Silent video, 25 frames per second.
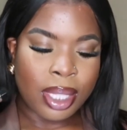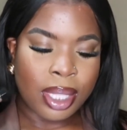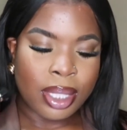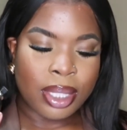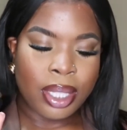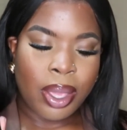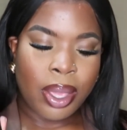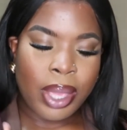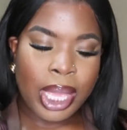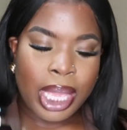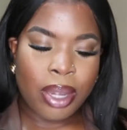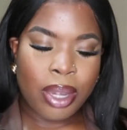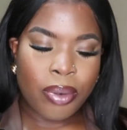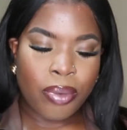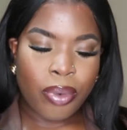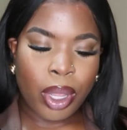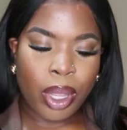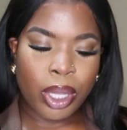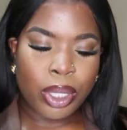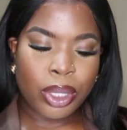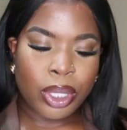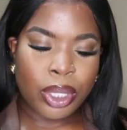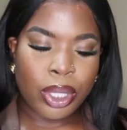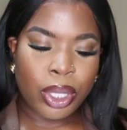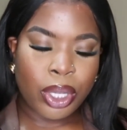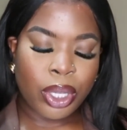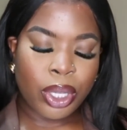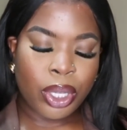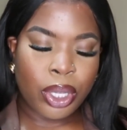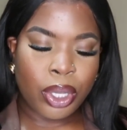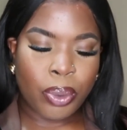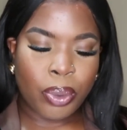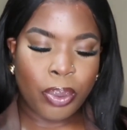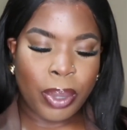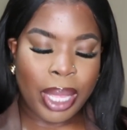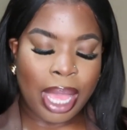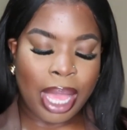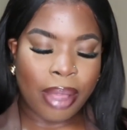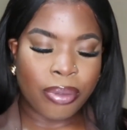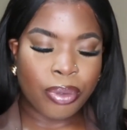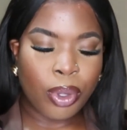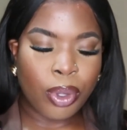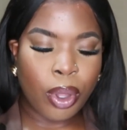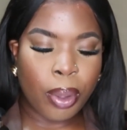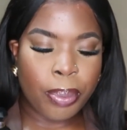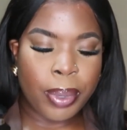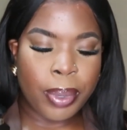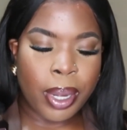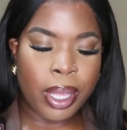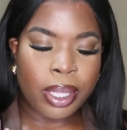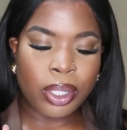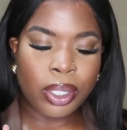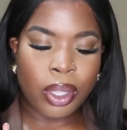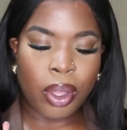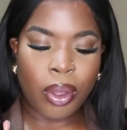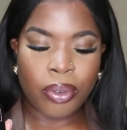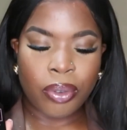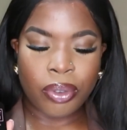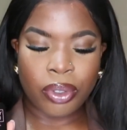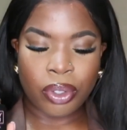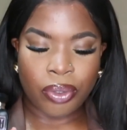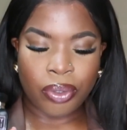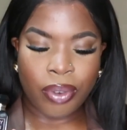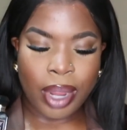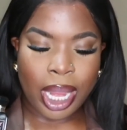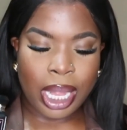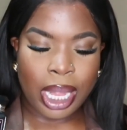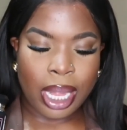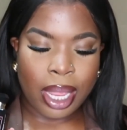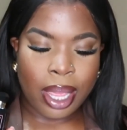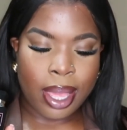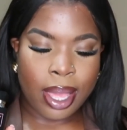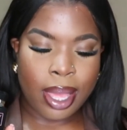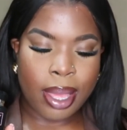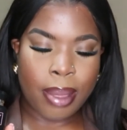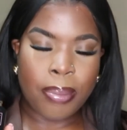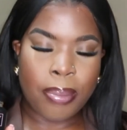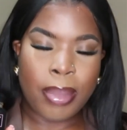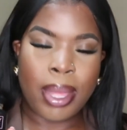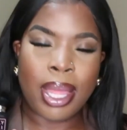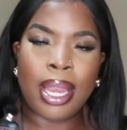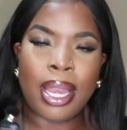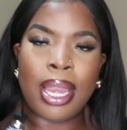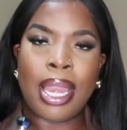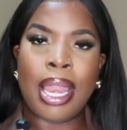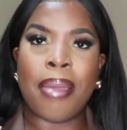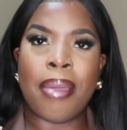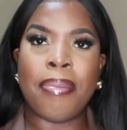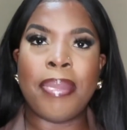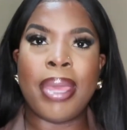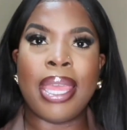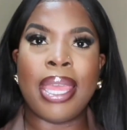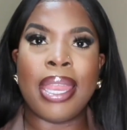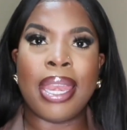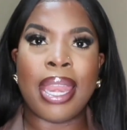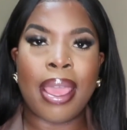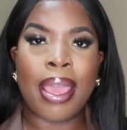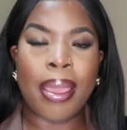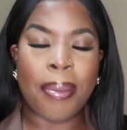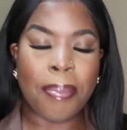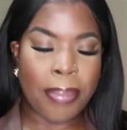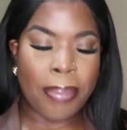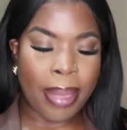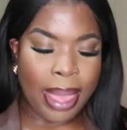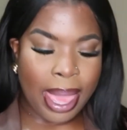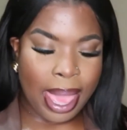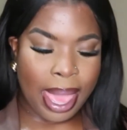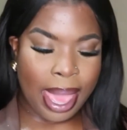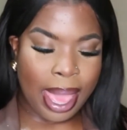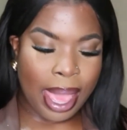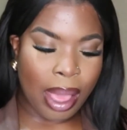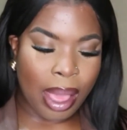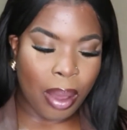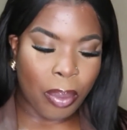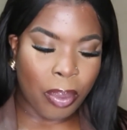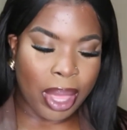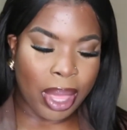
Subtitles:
So in Rose Oud, we have top notes of geranium, lemon and pear.